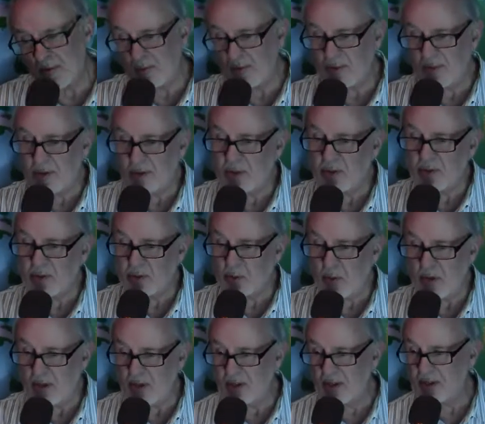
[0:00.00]
some little
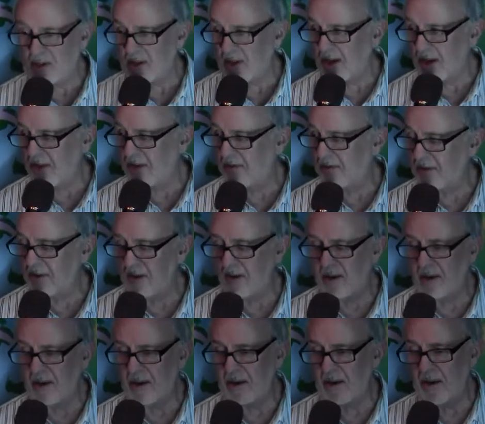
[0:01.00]
sweetening stuff
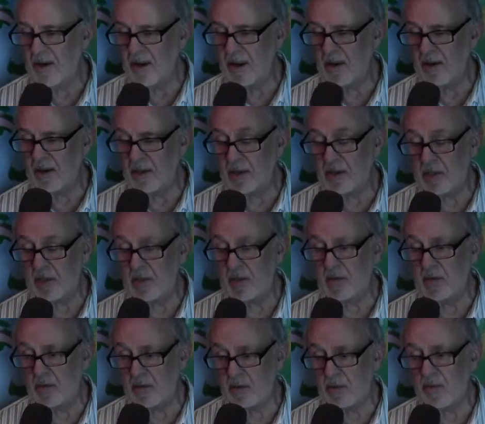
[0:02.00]
and listening
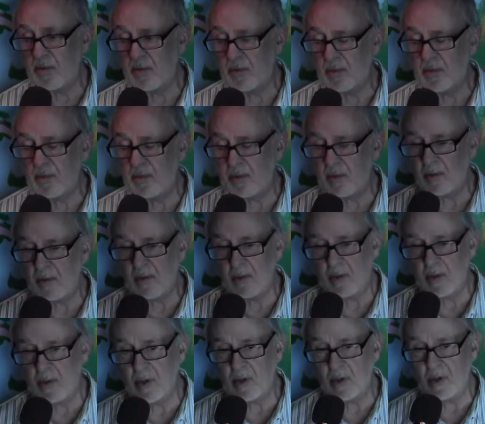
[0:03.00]
to
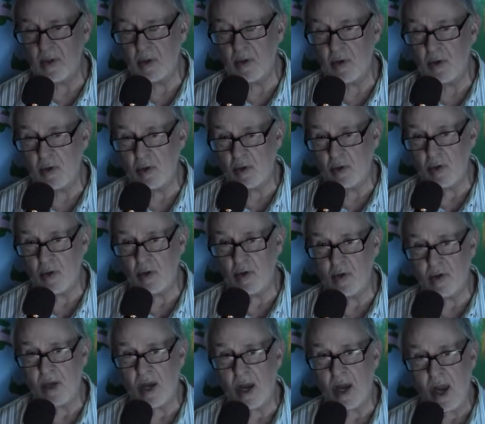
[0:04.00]
the new
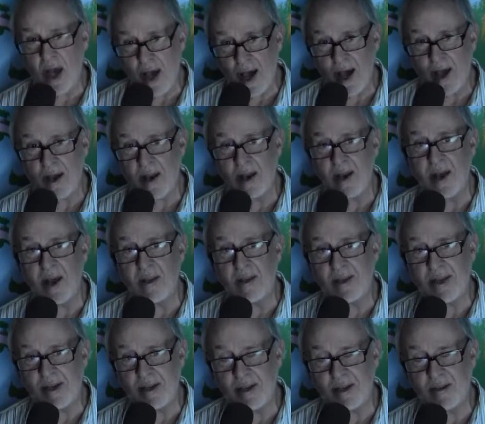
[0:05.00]
tunes a lot. And I
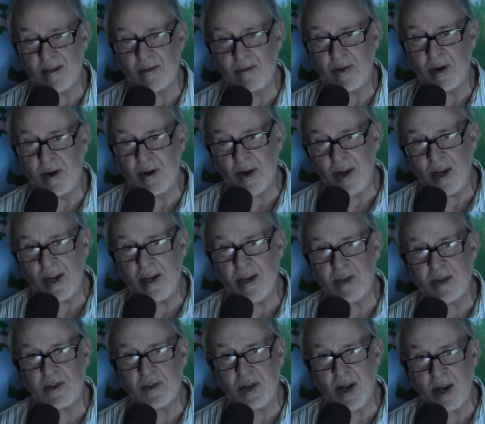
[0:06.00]
think it's
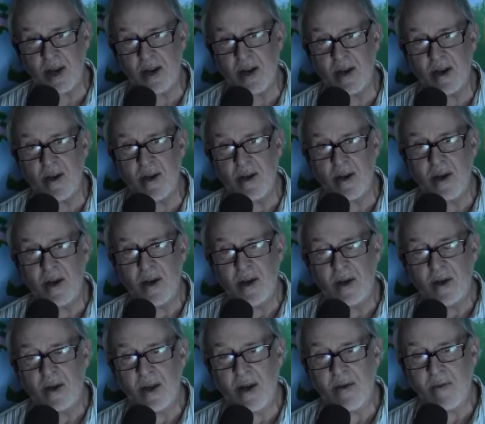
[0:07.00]
very exciting.
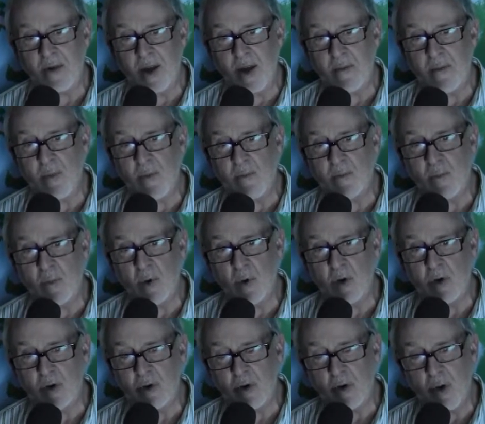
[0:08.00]
Dave and I
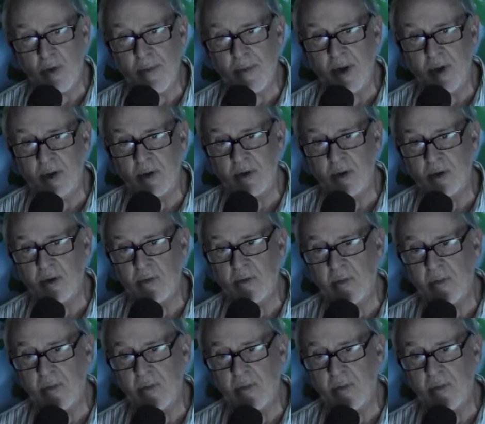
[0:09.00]
were determined to,